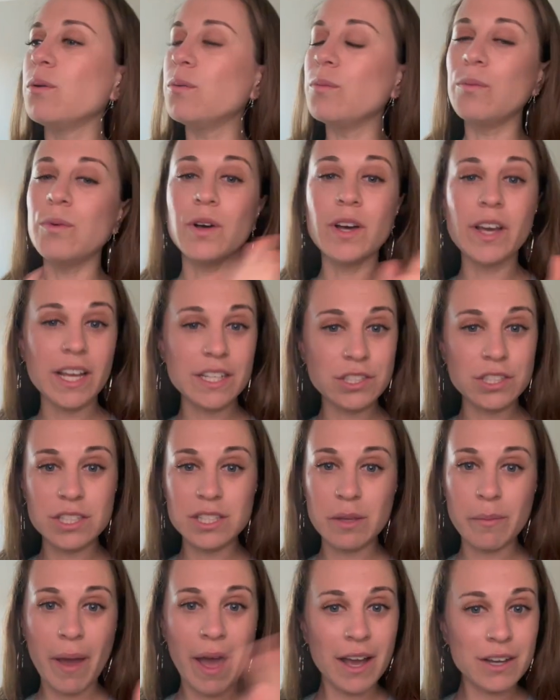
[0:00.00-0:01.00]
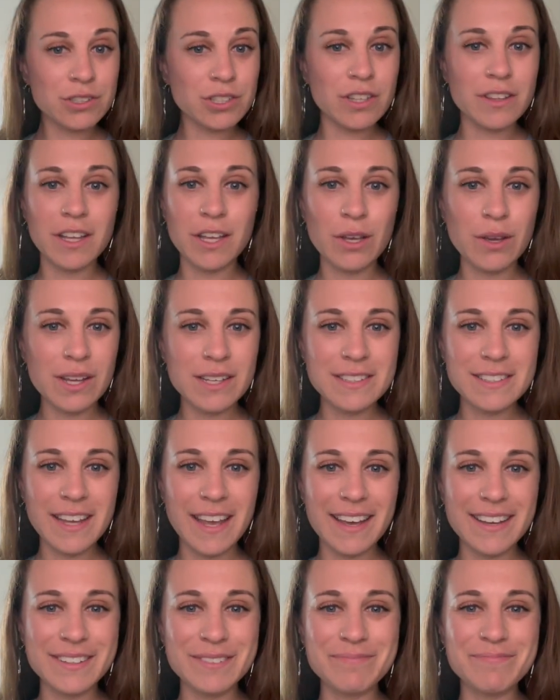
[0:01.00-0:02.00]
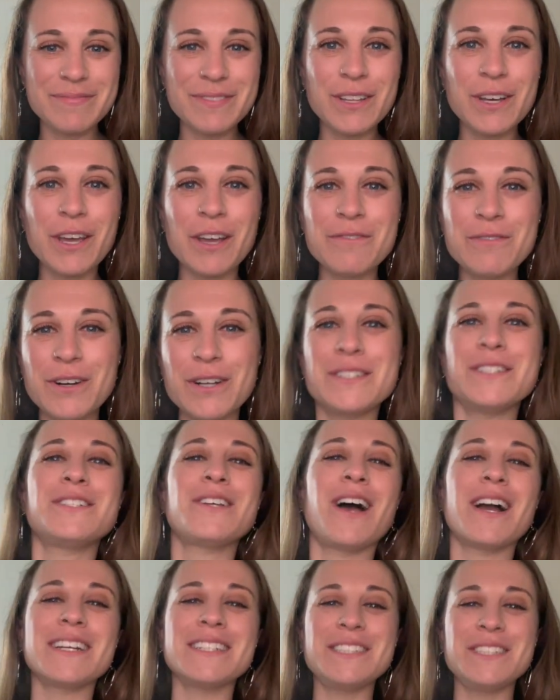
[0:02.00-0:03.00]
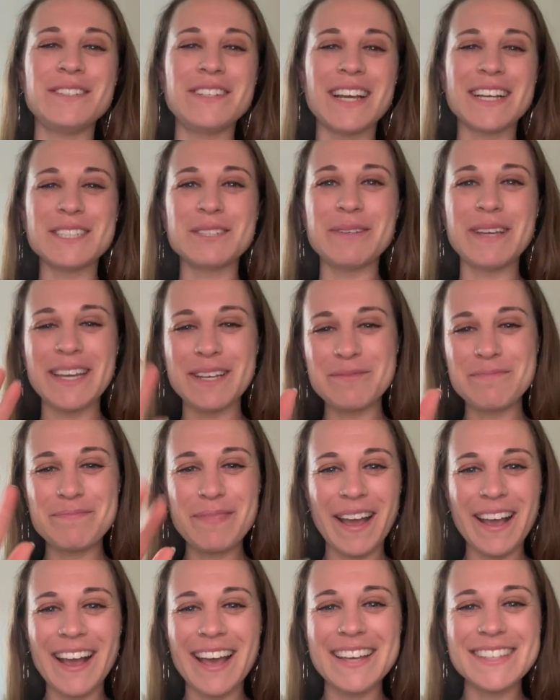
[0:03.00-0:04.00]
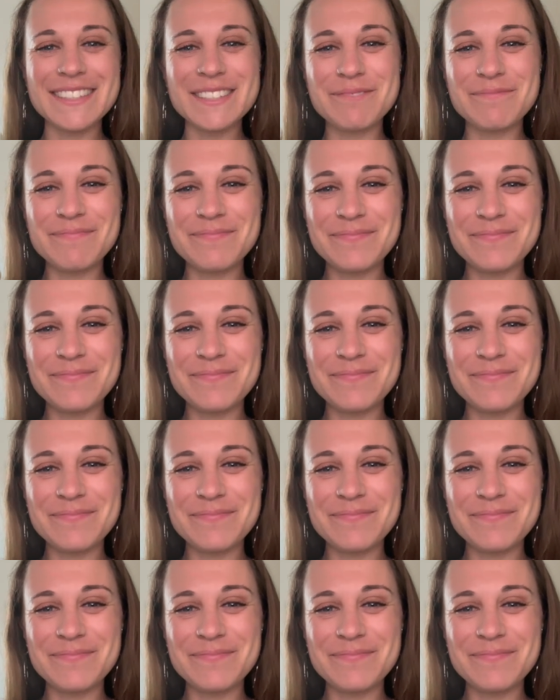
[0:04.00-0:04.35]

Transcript: We'll get you some action that you can take. Looking forward to talking to you next week. Bye guys.